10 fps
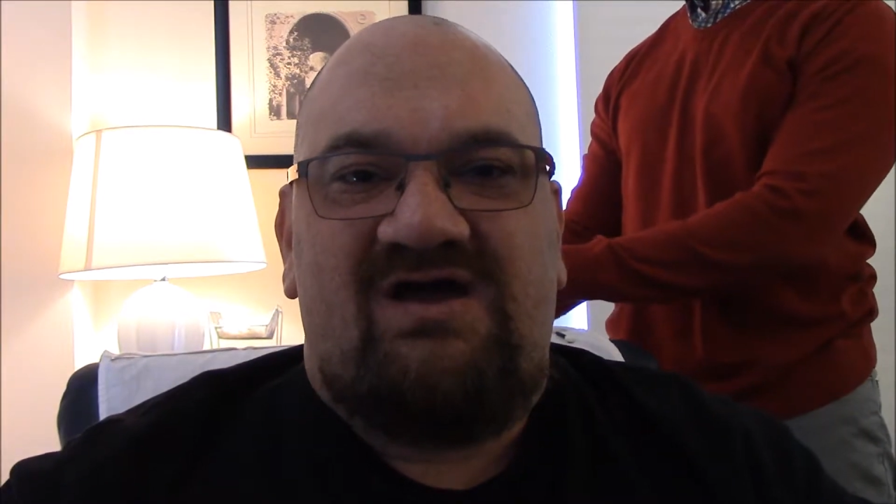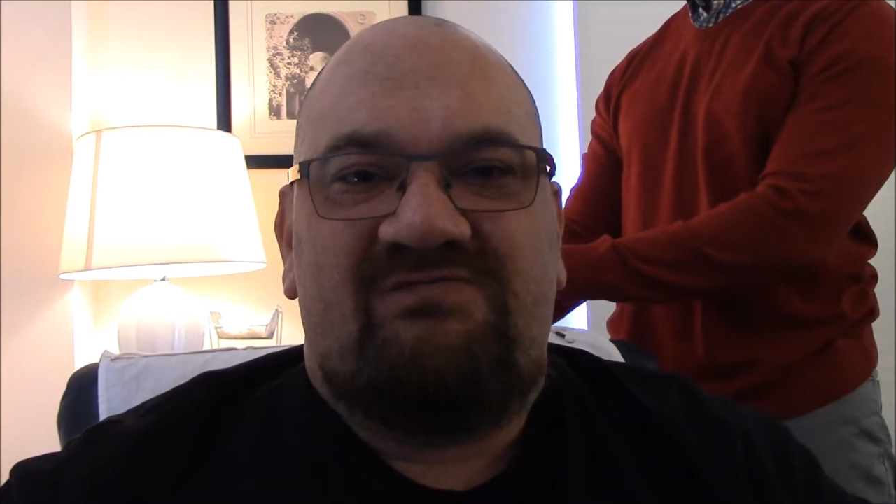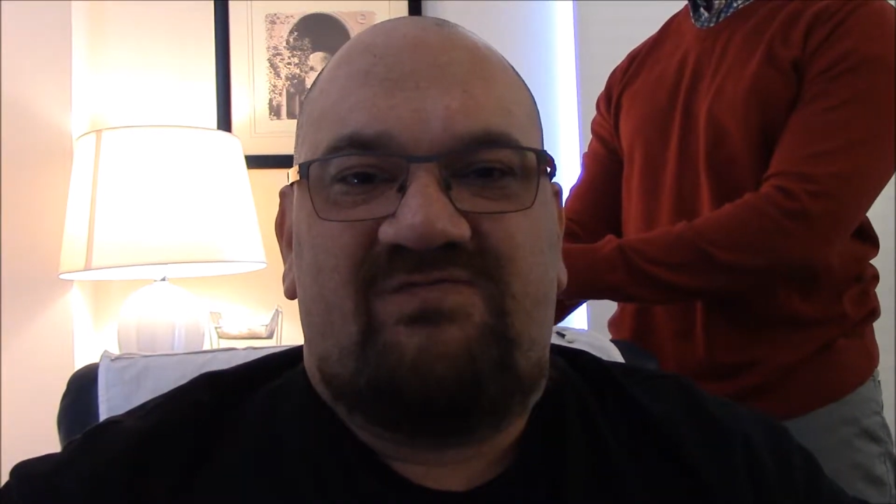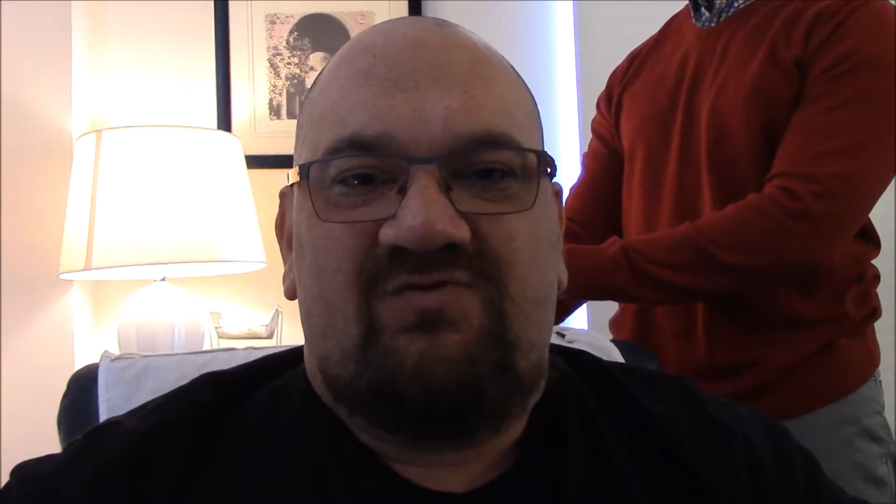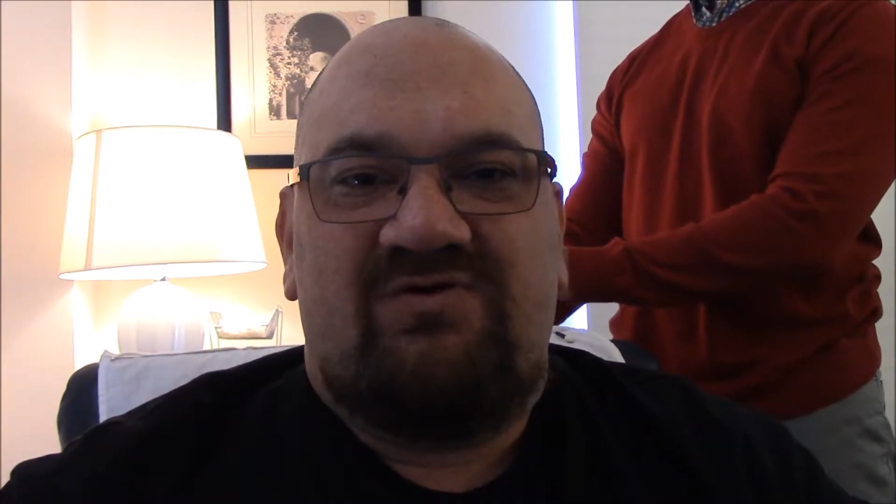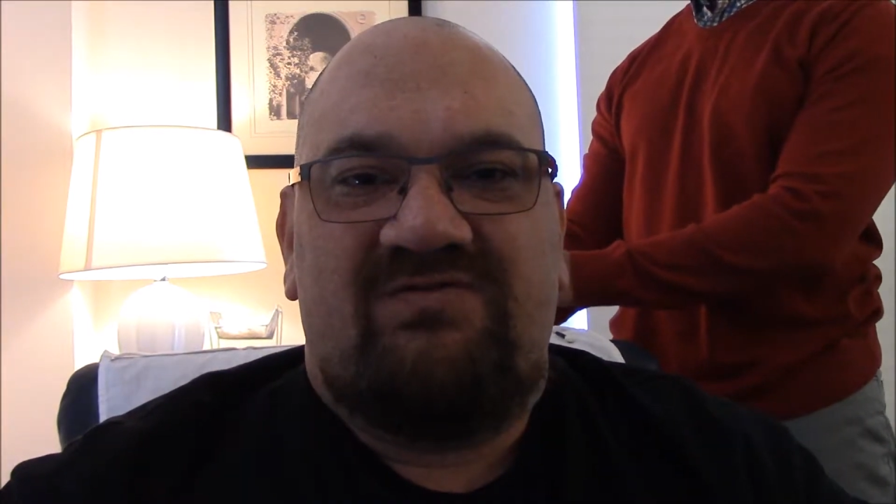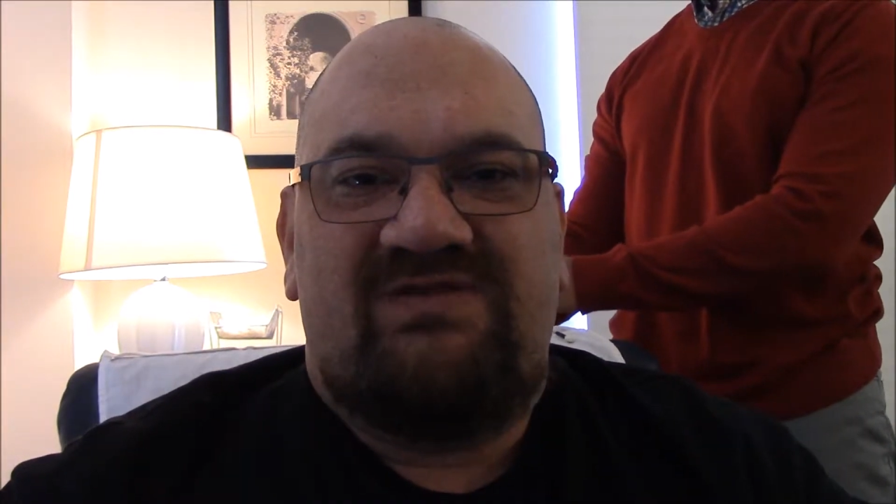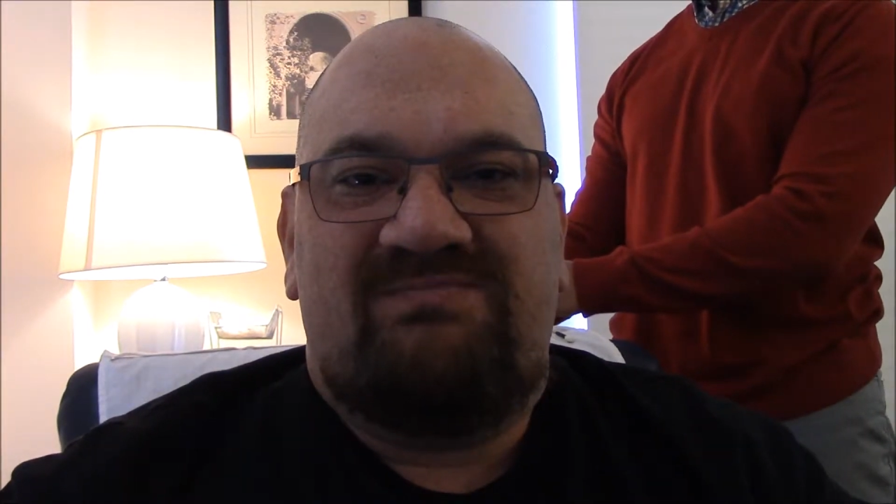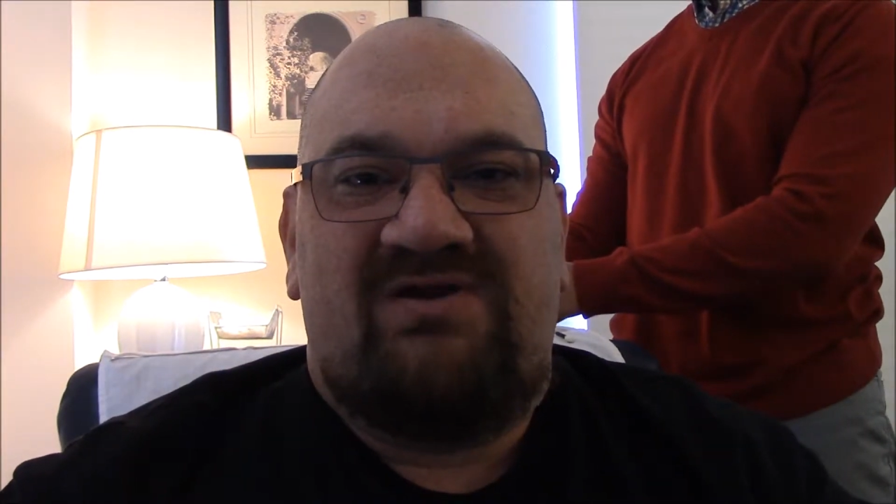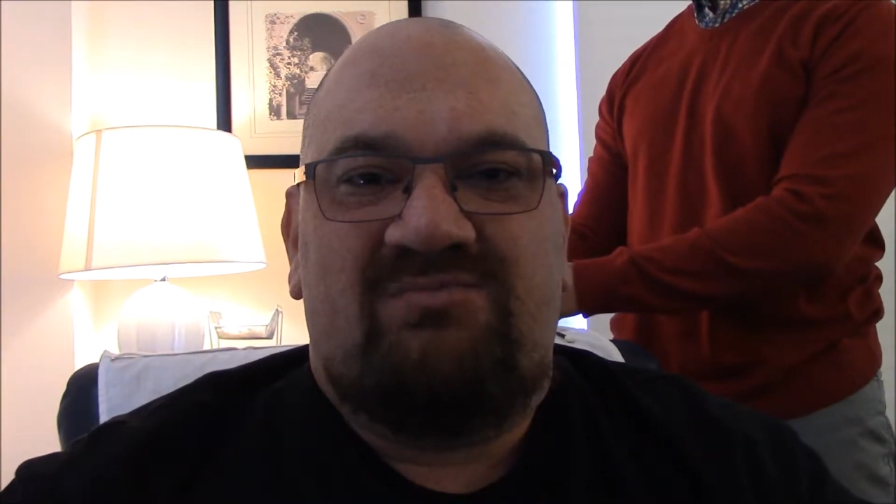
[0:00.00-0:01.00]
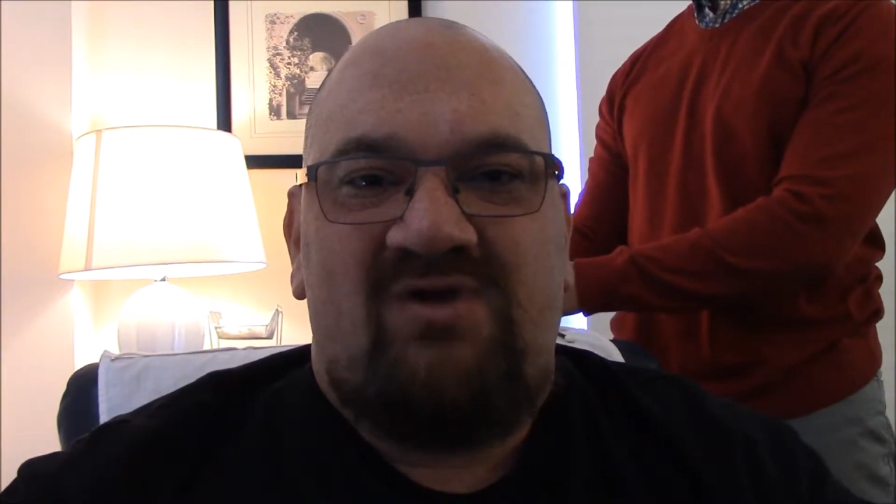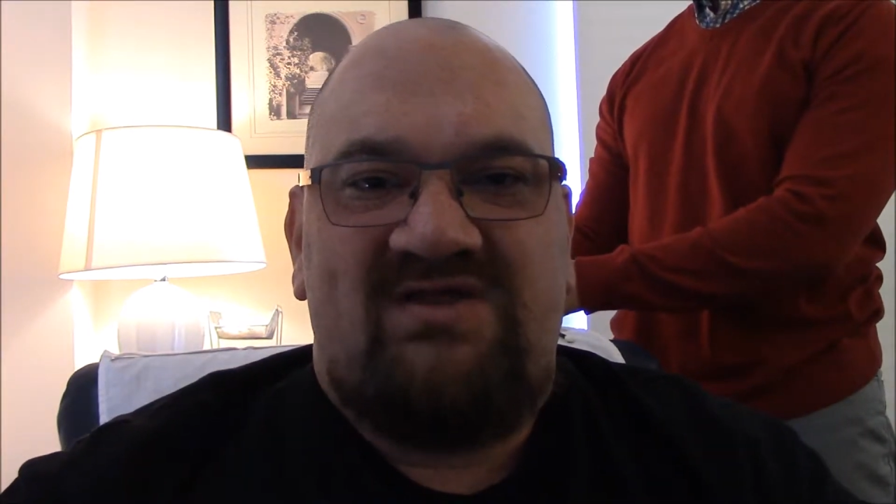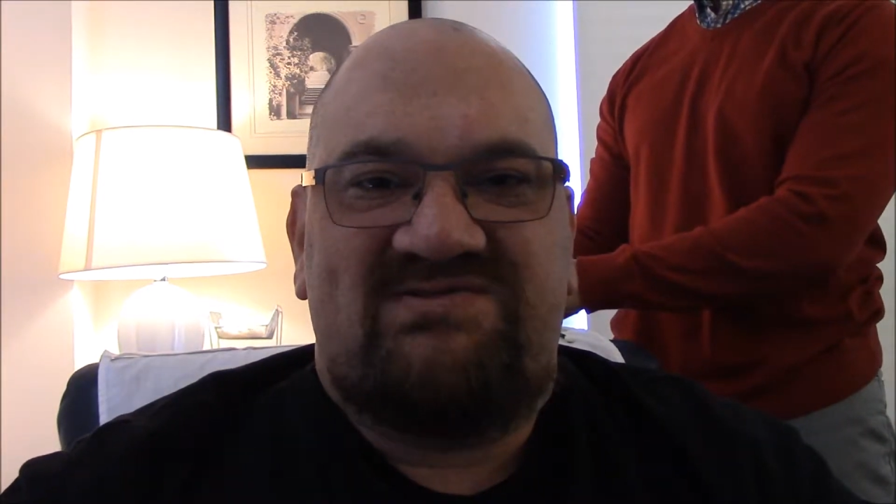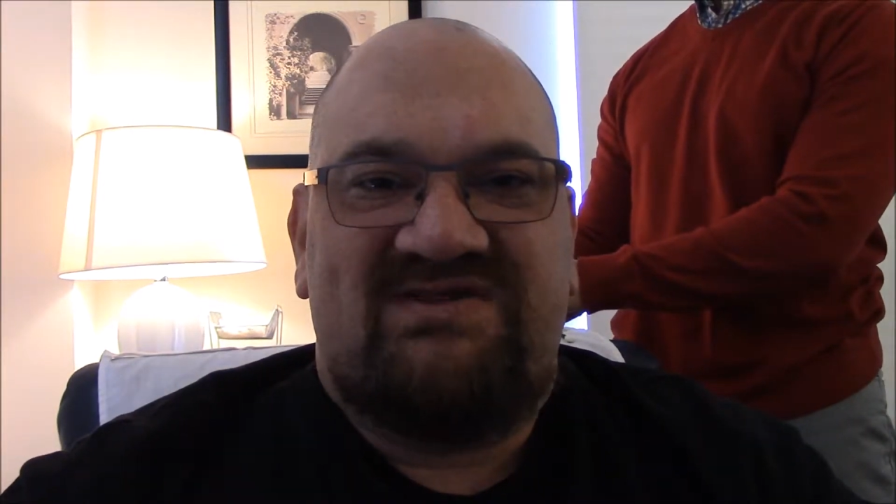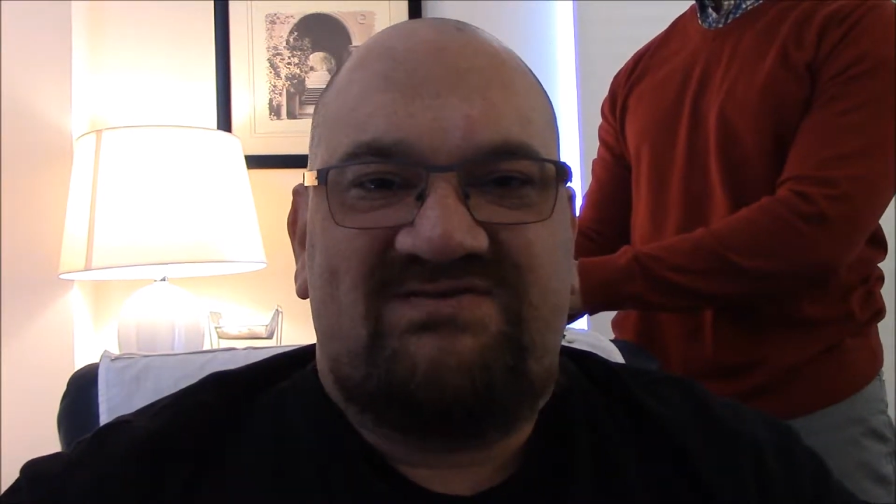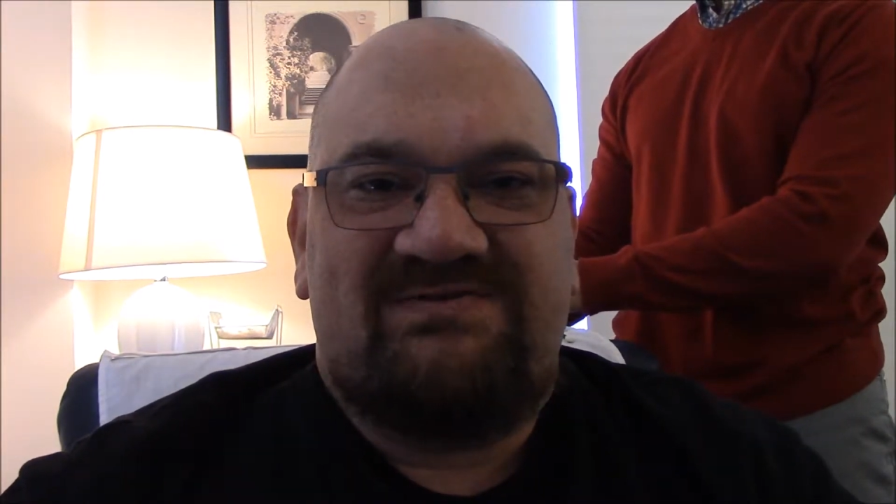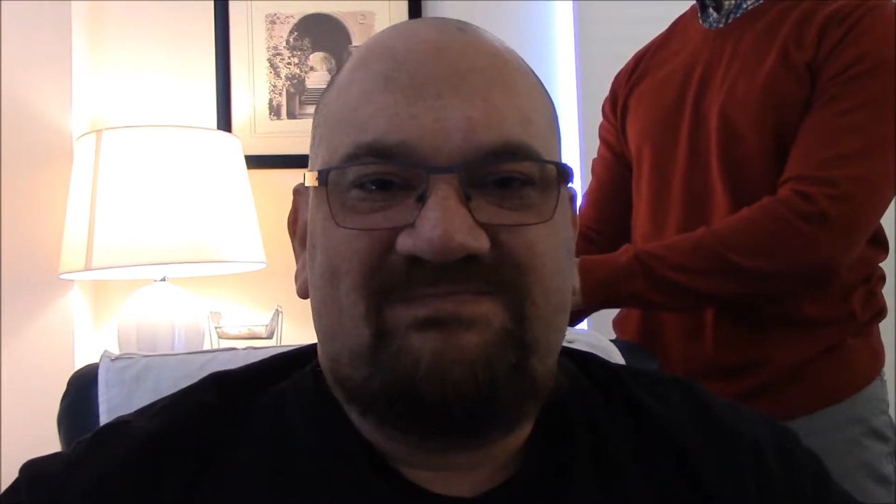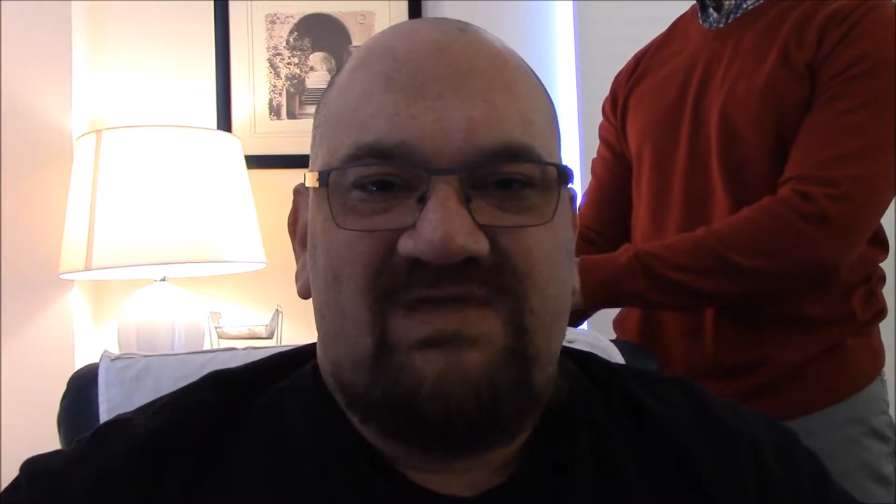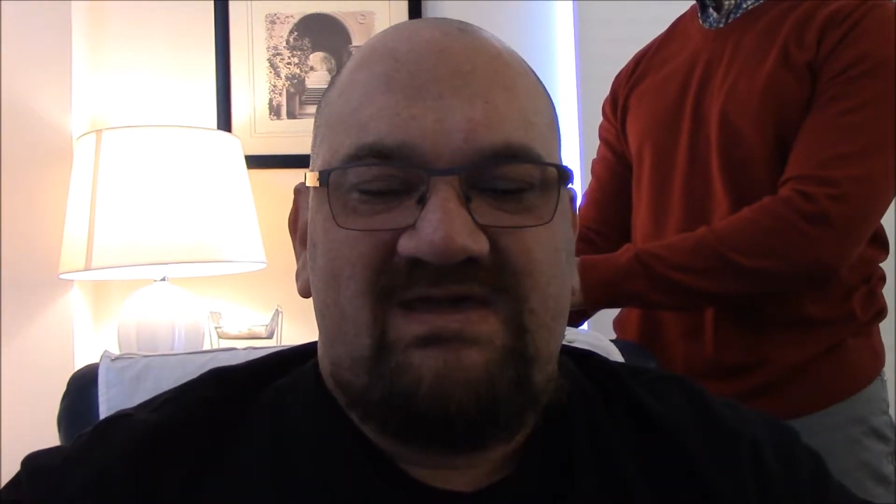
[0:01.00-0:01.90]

for the Better Brain Center,